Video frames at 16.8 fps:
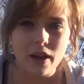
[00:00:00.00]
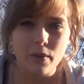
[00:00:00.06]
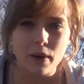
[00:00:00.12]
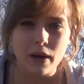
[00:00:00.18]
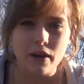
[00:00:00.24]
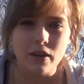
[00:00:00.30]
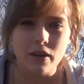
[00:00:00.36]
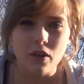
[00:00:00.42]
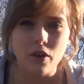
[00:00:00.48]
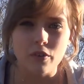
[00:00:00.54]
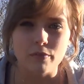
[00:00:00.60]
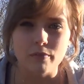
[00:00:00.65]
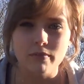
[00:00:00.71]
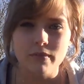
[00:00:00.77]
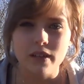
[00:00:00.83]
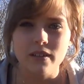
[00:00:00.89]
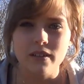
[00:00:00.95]
I wear a lot of
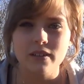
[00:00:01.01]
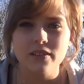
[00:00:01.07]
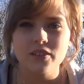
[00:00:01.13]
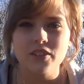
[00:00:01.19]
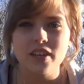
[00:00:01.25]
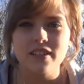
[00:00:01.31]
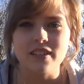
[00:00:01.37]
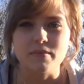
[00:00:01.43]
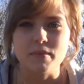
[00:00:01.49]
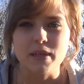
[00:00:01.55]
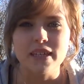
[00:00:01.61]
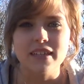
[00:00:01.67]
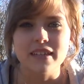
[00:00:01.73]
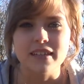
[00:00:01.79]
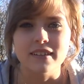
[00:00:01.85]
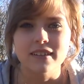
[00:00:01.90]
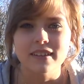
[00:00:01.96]

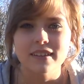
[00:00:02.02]
Jasmine.